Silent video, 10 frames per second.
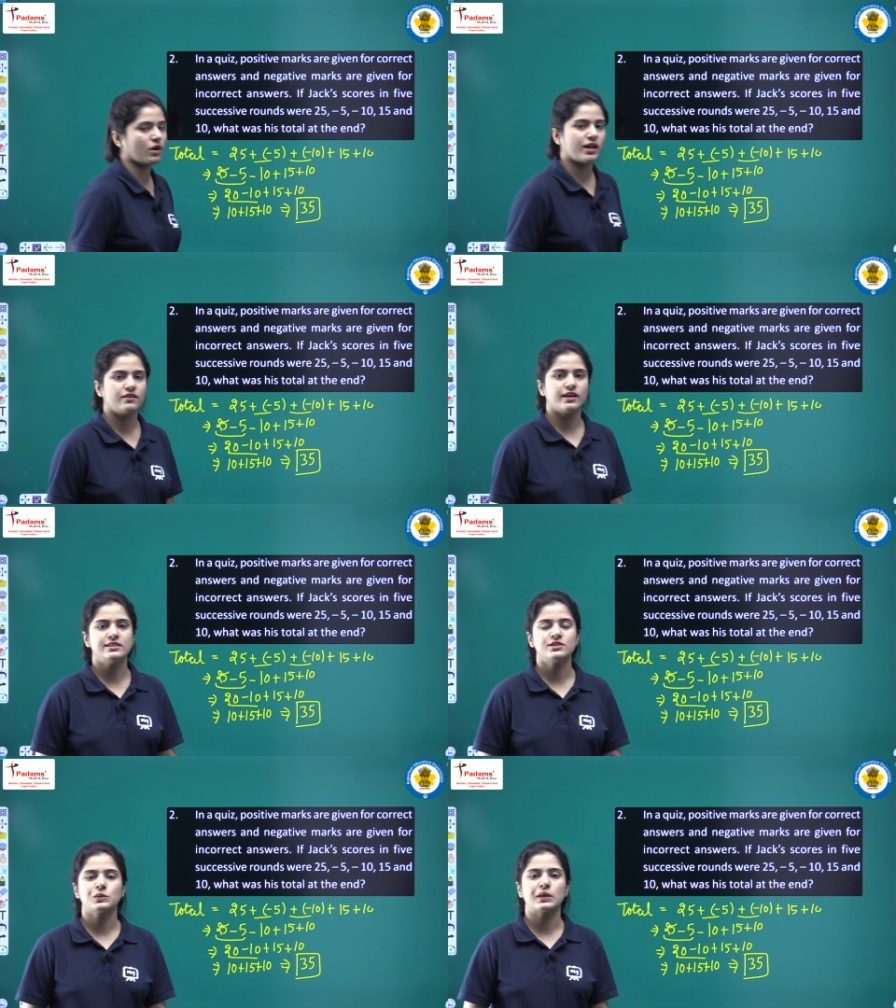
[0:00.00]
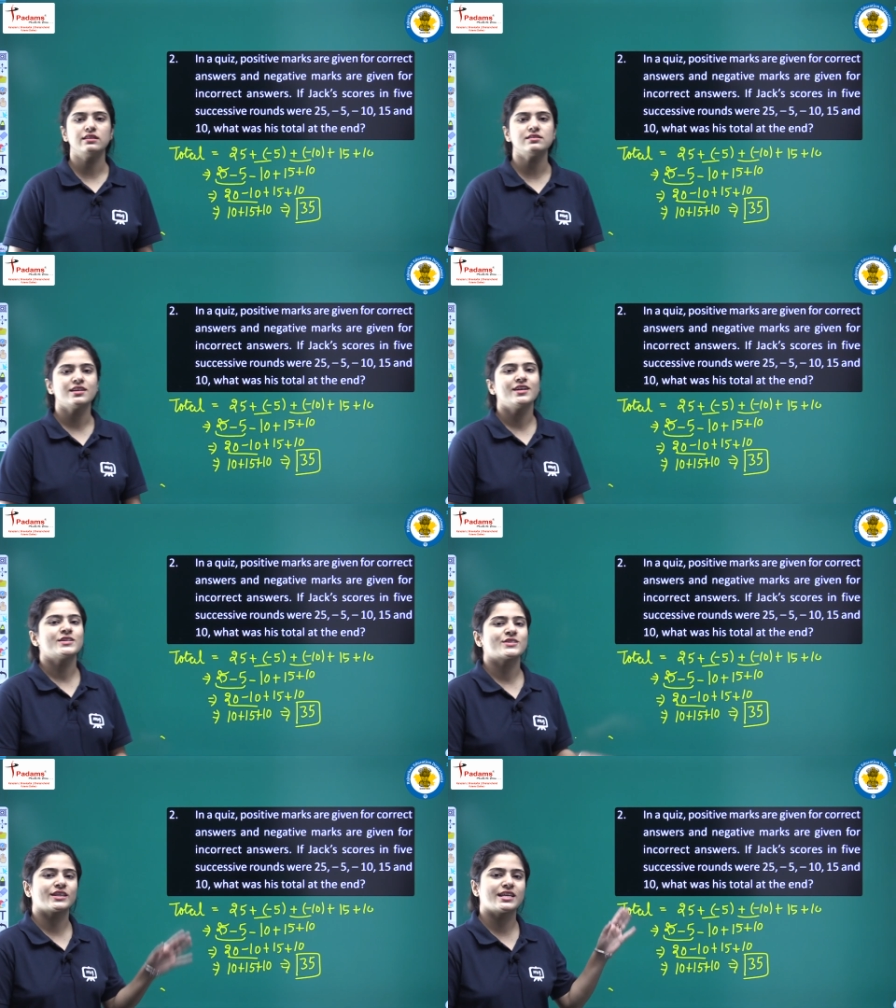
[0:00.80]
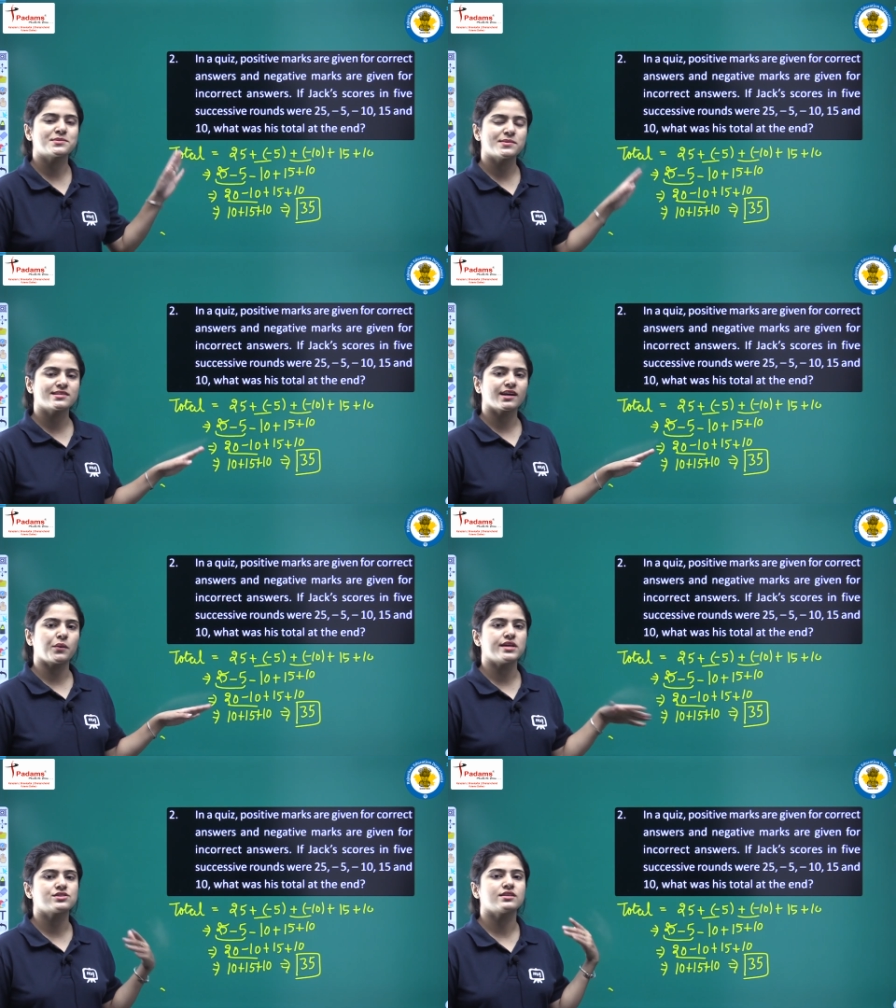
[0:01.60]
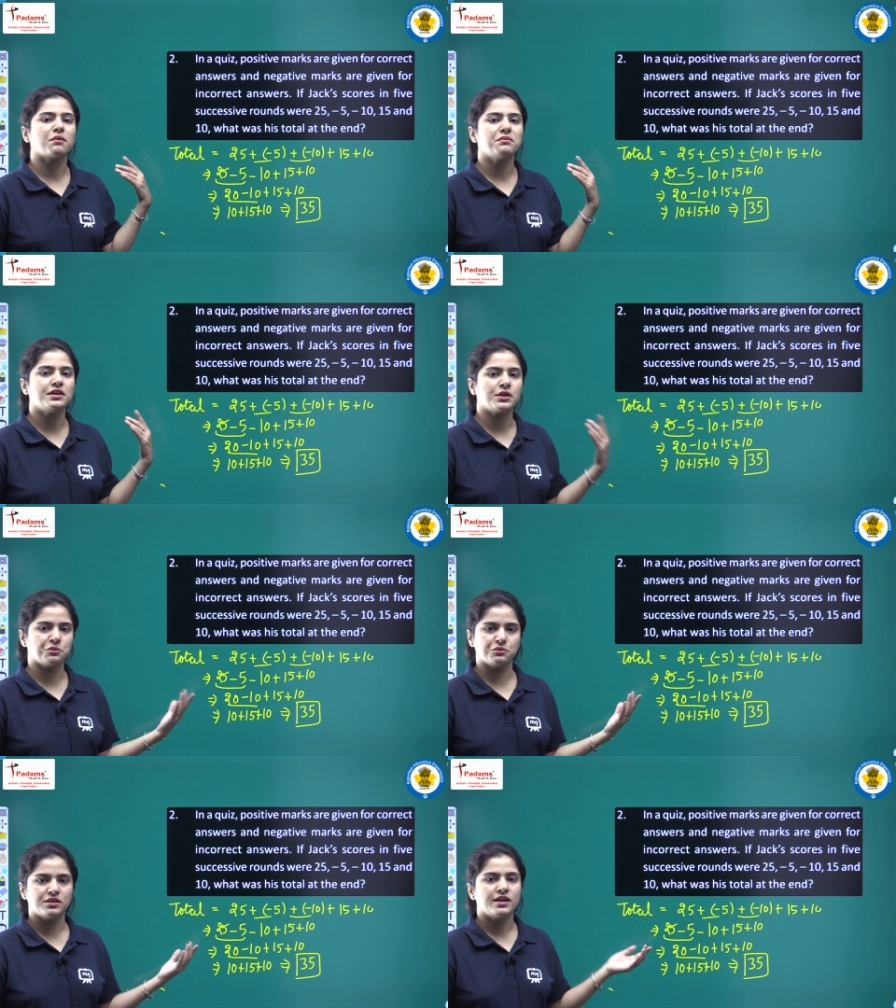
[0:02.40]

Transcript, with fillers: Alright students, so this was the question number 2.